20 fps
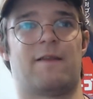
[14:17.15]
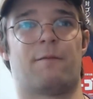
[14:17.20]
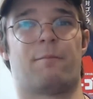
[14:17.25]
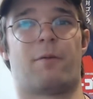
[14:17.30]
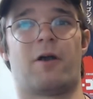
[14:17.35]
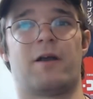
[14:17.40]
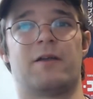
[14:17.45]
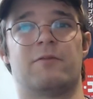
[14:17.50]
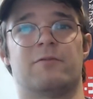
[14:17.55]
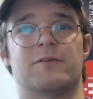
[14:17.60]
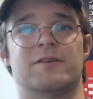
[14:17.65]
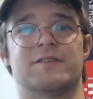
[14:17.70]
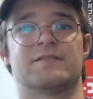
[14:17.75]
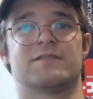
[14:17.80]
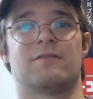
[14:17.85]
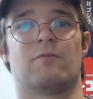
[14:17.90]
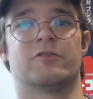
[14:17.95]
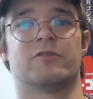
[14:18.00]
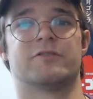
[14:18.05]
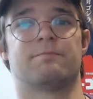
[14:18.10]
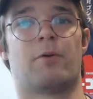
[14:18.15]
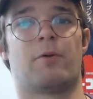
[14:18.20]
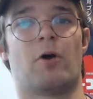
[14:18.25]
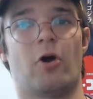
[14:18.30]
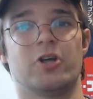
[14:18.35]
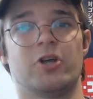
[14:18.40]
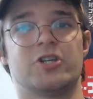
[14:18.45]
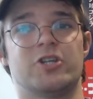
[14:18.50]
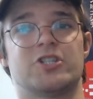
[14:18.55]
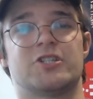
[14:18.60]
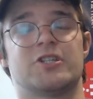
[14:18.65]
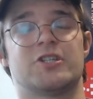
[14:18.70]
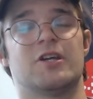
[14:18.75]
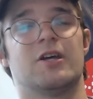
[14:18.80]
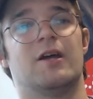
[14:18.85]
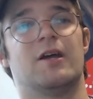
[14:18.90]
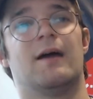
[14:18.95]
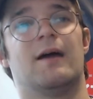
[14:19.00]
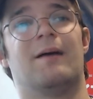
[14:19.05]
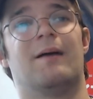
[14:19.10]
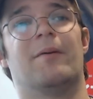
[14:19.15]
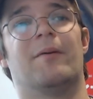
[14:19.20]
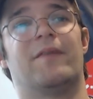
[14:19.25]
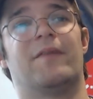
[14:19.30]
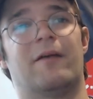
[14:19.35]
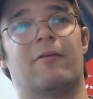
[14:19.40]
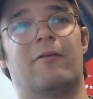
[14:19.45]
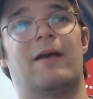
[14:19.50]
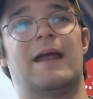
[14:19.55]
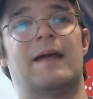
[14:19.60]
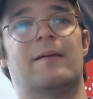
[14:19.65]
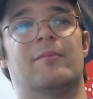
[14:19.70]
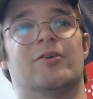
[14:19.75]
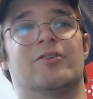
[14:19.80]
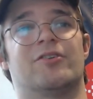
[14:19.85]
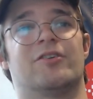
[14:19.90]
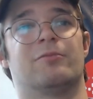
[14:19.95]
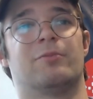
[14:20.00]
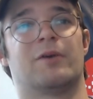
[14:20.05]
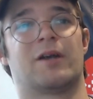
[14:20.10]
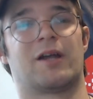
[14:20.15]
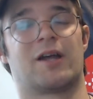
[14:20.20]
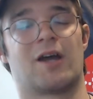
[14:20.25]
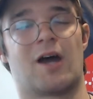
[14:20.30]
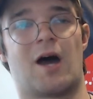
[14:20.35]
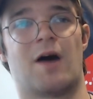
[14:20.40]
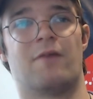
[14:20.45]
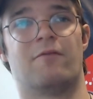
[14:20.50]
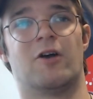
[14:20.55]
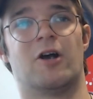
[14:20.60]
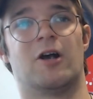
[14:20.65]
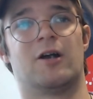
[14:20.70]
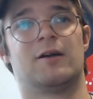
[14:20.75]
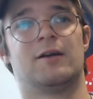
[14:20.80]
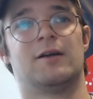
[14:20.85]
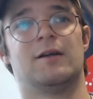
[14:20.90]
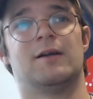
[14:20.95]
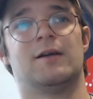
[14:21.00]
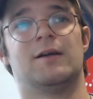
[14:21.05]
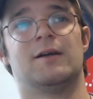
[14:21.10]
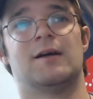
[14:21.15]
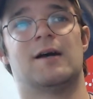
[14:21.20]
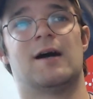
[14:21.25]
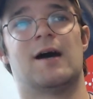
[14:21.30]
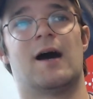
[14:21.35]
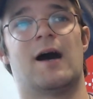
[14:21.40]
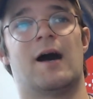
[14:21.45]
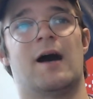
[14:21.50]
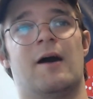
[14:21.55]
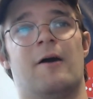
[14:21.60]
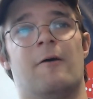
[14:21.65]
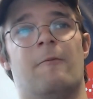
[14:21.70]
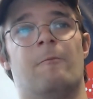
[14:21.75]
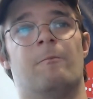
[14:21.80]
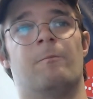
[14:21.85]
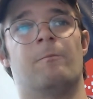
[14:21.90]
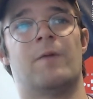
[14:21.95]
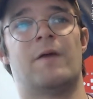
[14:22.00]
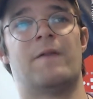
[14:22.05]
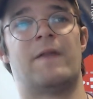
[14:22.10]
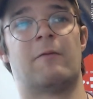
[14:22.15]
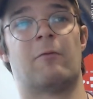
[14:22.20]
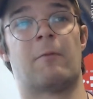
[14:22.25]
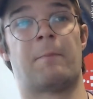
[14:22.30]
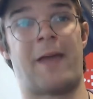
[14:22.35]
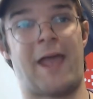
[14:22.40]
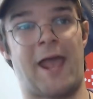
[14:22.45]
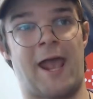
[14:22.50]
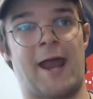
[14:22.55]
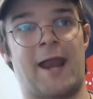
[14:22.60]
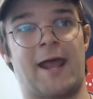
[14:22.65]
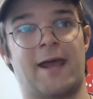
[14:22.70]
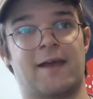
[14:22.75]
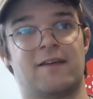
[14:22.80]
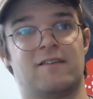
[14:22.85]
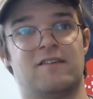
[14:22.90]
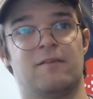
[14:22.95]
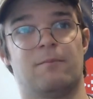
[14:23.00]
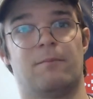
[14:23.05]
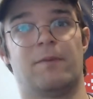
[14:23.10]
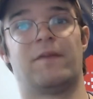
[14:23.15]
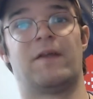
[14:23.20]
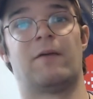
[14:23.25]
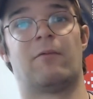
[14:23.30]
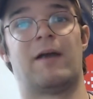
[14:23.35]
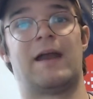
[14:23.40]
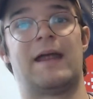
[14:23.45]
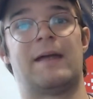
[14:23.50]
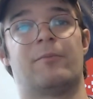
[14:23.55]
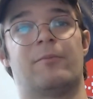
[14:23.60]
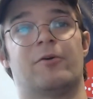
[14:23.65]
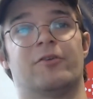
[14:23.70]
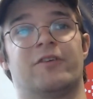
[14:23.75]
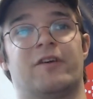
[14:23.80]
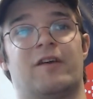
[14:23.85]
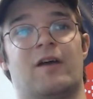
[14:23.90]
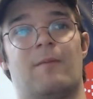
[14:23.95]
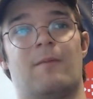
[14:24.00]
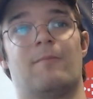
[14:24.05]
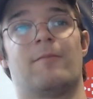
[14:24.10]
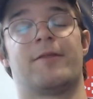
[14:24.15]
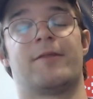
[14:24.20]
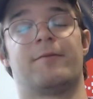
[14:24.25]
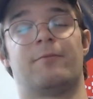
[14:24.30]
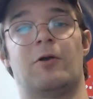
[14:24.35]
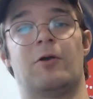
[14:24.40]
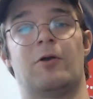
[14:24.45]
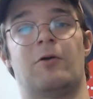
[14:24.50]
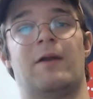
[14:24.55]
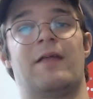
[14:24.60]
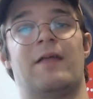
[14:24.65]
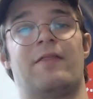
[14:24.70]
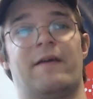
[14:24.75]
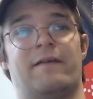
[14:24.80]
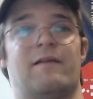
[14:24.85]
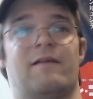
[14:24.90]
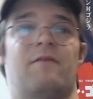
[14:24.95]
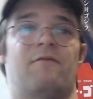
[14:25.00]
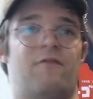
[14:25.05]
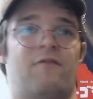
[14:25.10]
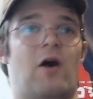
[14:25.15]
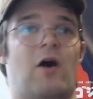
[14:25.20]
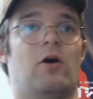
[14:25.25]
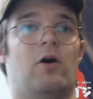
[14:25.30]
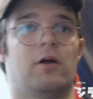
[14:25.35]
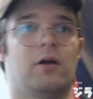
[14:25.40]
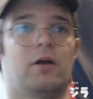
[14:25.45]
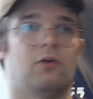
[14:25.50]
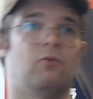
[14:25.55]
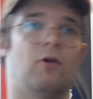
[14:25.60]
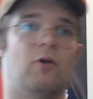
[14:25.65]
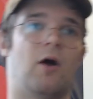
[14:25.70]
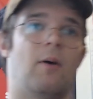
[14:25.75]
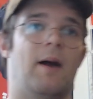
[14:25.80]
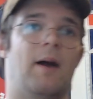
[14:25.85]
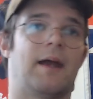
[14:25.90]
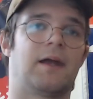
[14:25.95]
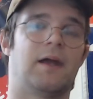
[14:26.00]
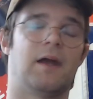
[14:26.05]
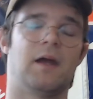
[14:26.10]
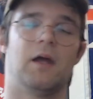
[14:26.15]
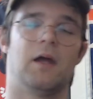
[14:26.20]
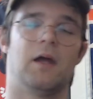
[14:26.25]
The party was pushed, but they were able to recover, and they were panicked, but they were able to come through, and I think they felt heroic